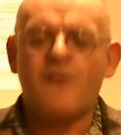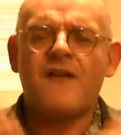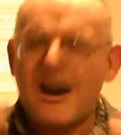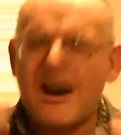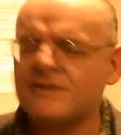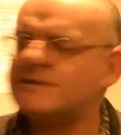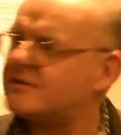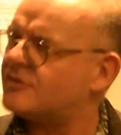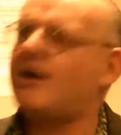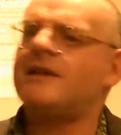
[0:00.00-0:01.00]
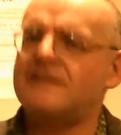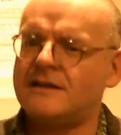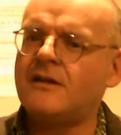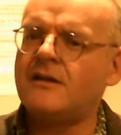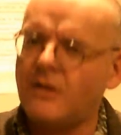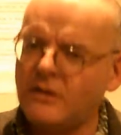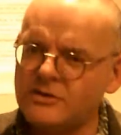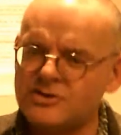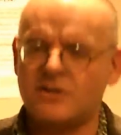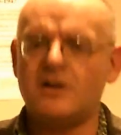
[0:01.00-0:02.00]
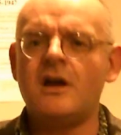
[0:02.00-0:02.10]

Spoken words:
aristocratic culture